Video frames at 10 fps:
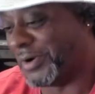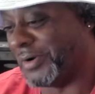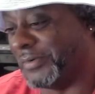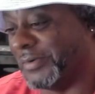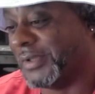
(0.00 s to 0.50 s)

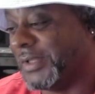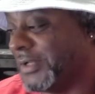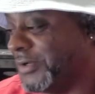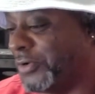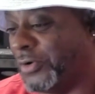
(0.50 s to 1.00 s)
uh,
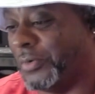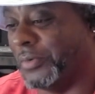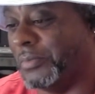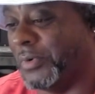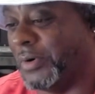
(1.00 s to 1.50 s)
the
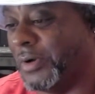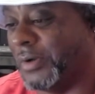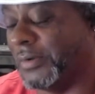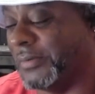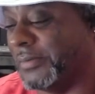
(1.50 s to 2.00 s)
whole
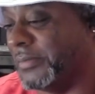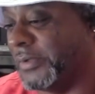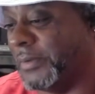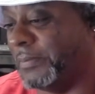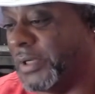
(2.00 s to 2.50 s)
uh,
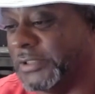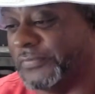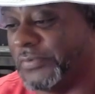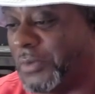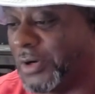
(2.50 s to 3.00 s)
the budget
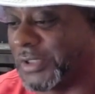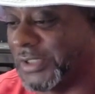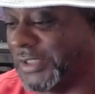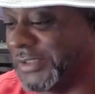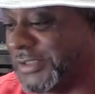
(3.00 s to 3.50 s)
for
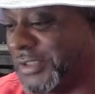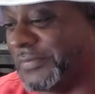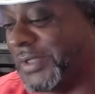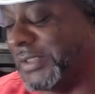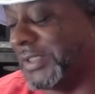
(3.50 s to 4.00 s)
marketing and
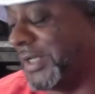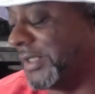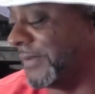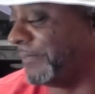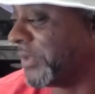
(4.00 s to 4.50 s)
stuff like that,
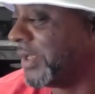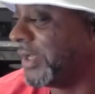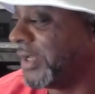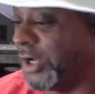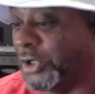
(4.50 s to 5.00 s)
and
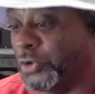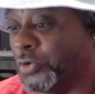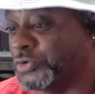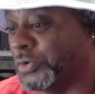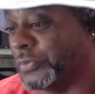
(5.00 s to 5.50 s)

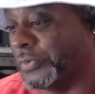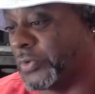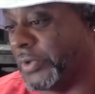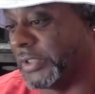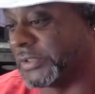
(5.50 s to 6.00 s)
unusual
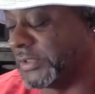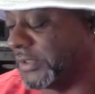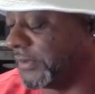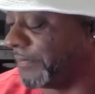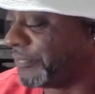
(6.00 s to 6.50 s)
requests,
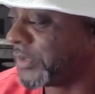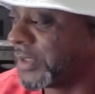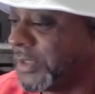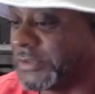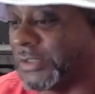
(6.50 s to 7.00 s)
and
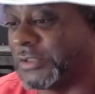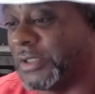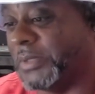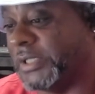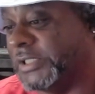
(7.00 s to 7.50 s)
start
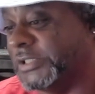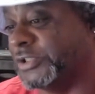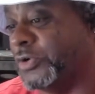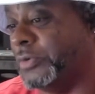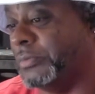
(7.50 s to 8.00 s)
talking about he's
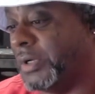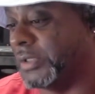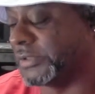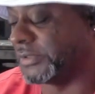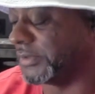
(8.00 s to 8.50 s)
his own
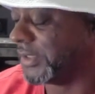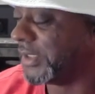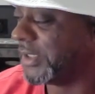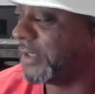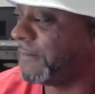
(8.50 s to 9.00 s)
boss. And,
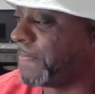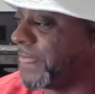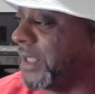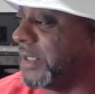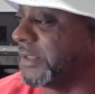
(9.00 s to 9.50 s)

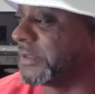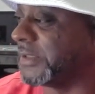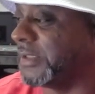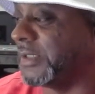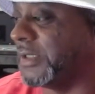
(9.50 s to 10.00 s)
and then
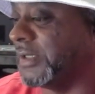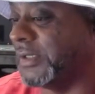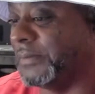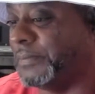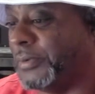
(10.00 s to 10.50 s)
start uh,
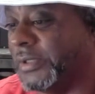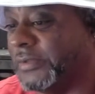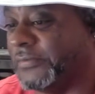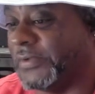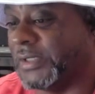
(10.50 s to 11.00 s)
uh,
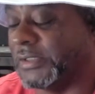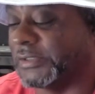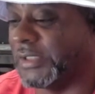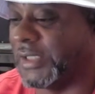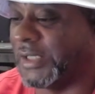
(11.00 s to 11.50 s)
pointing
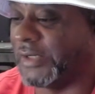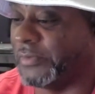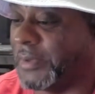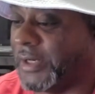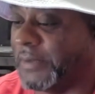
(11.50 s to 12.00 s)
fingers at
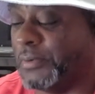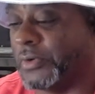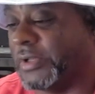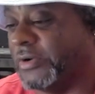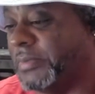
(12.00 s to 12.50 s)
everybody and
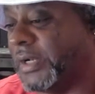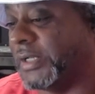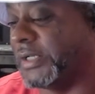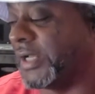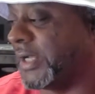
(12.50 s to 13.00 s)
poking everybody
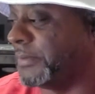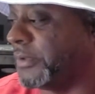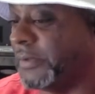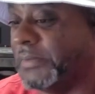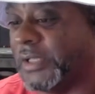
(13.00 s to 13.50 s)
in the
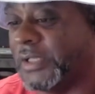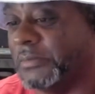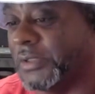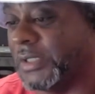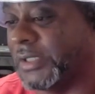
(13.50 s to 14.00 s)
eyeball to make him
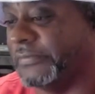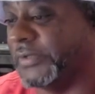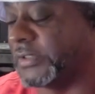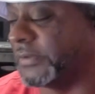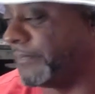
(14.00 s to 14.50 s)
look like a
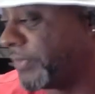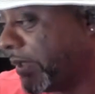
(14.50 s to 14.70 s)
victim.